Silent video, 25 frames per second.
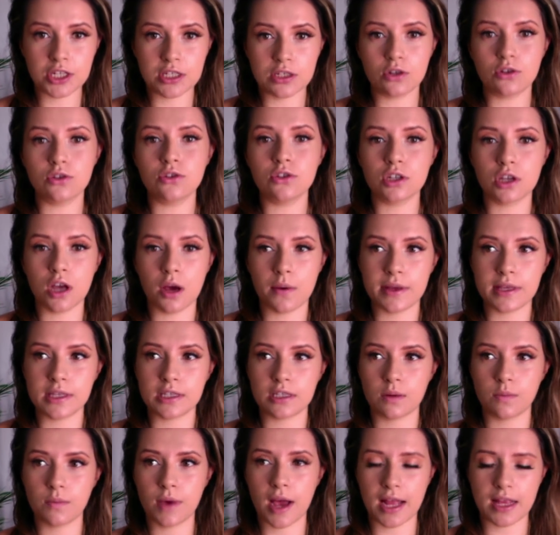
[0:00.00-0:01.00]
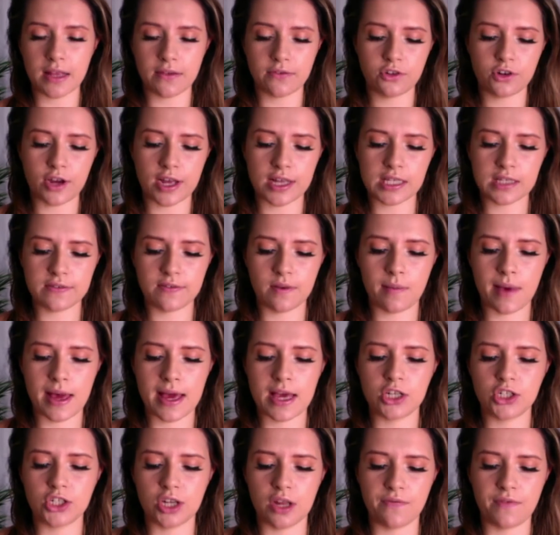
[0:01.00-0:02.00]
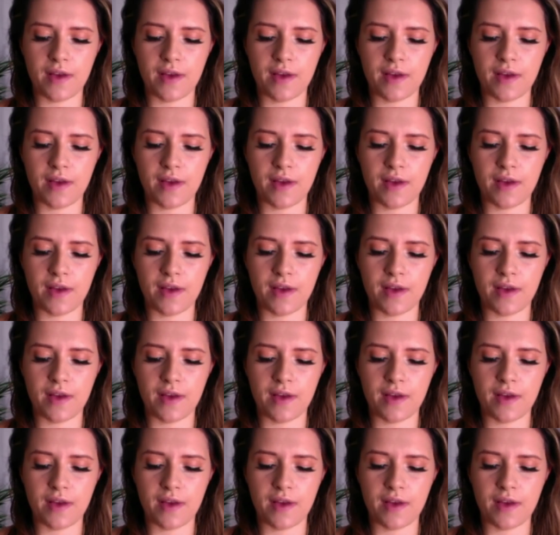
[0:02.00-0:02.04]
is undergoing some kind of transformation.